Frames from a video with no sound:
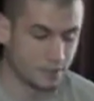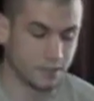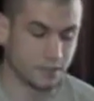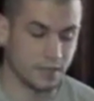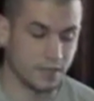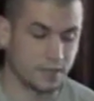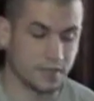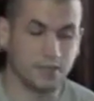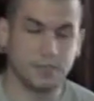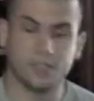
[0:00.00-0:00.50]

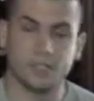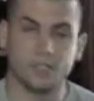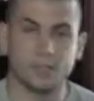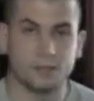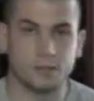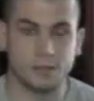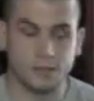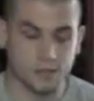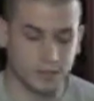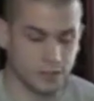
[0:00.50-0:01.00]
Today's
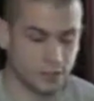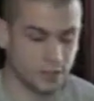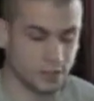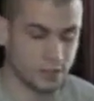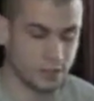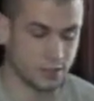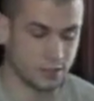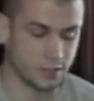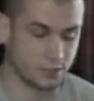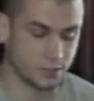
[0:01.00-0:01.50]
generation
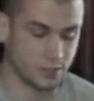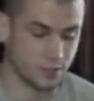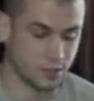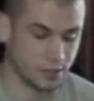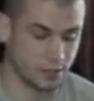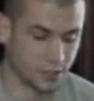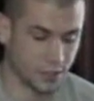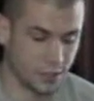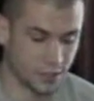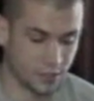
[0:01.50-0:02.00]
has
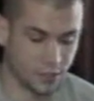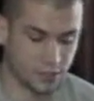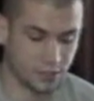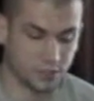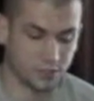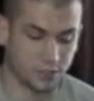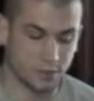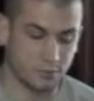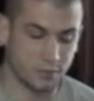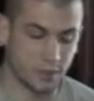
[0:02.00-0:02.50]
been
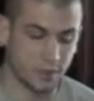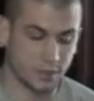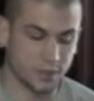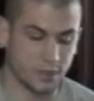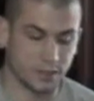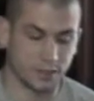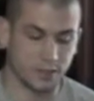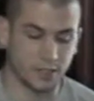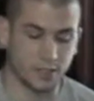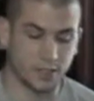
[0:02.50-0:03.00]
changed by
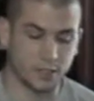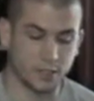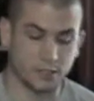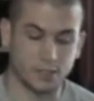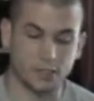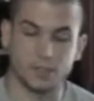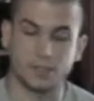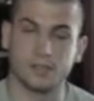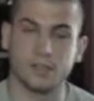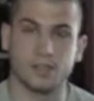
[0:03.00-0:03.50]

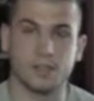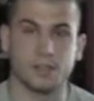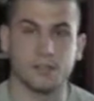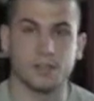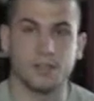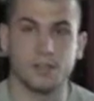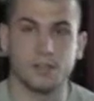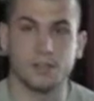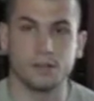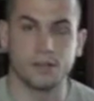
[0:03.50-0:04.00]
technologies like
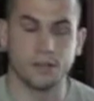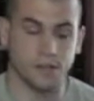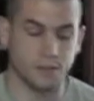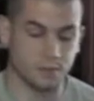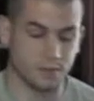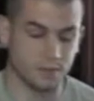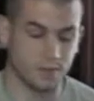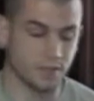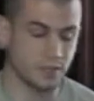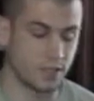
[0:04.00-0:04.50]
video
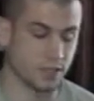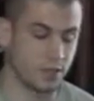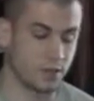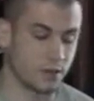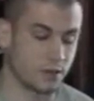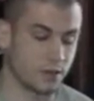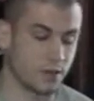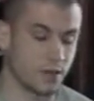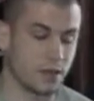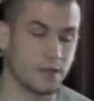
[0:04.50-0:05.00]
games and the
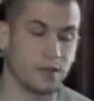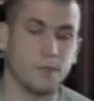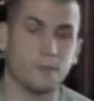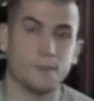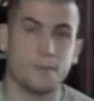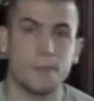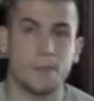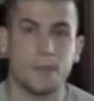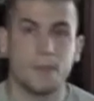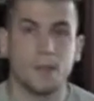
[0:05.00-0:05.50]
internet.
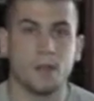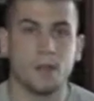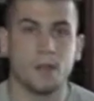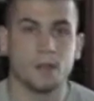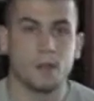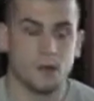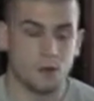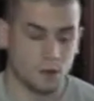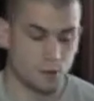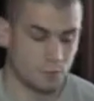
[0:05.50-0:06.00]

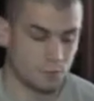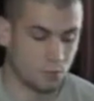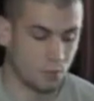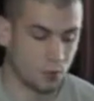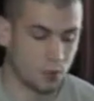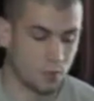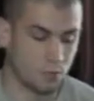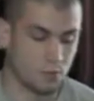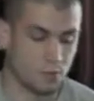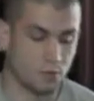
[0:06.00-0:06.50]

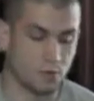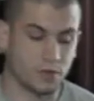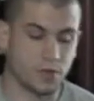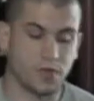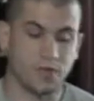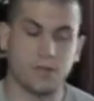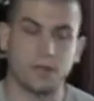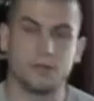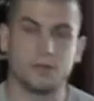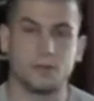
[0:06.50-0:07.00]
More and more
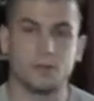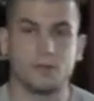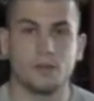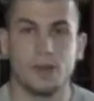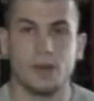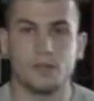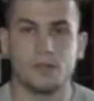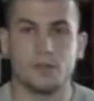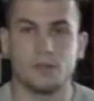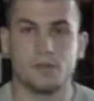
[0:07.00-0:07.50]
kids would
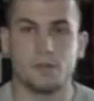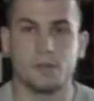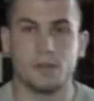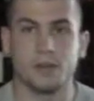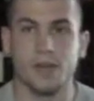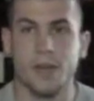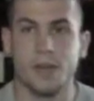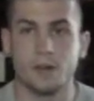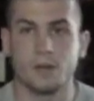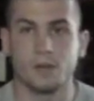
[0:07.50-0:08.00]
rather
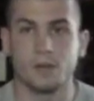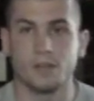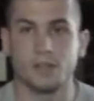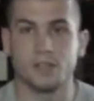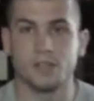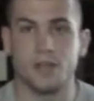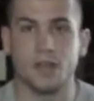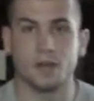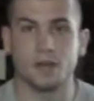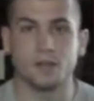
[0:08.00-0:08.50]
spend
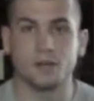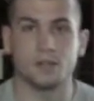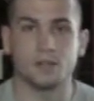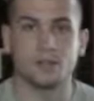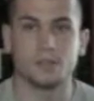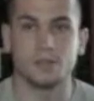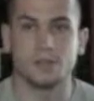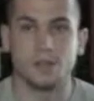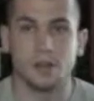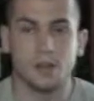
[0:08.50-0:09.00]
hours and
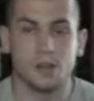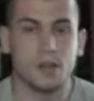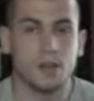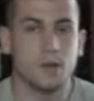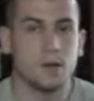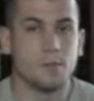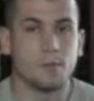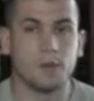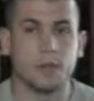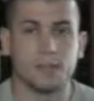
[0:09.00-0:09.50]
hours
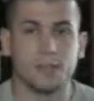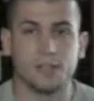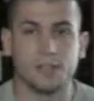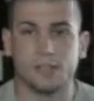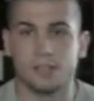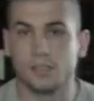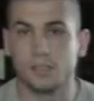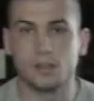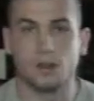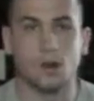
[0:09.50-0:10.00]

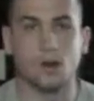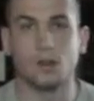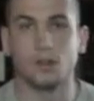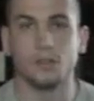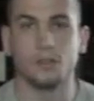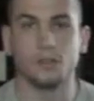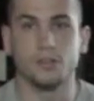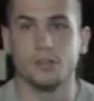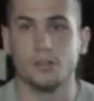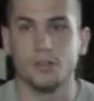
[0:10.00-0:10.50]
playing
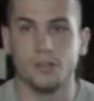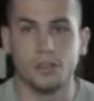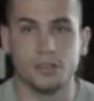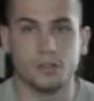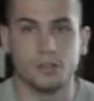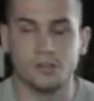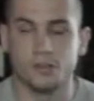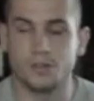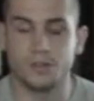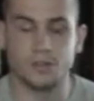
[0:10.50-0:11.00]
Call of
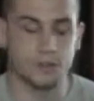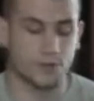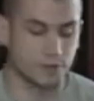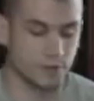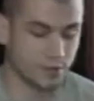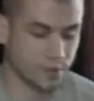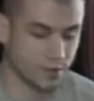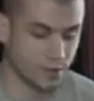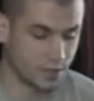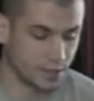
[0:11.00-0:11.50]
Duty or
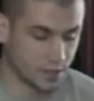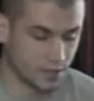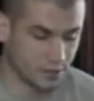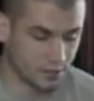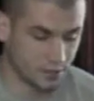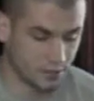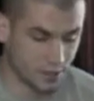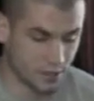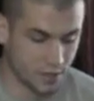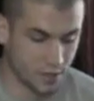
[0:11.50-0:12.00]
surfing the
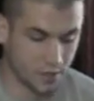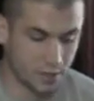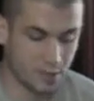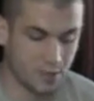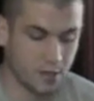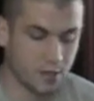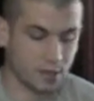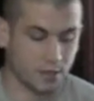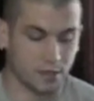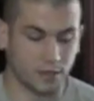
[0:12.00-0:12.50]
internet
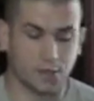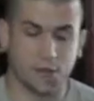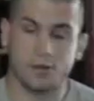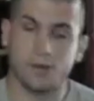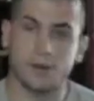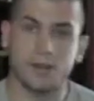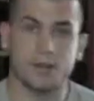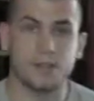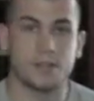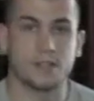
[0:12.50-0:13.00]
than
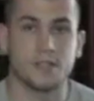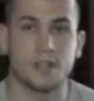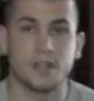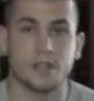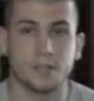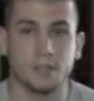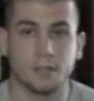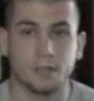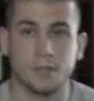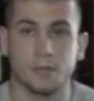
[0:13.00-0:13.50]
going
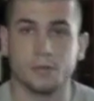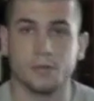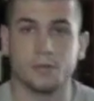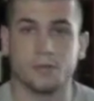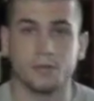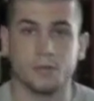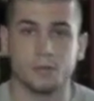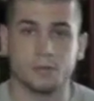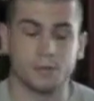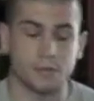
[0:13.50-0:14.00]
outside to play
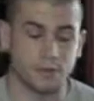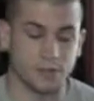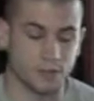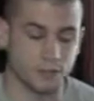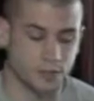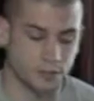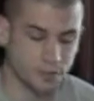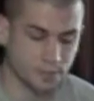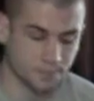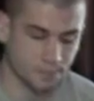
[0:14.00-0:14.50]
with their
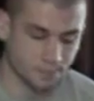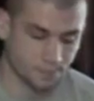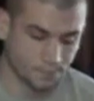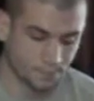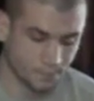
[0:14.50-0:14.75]
friends.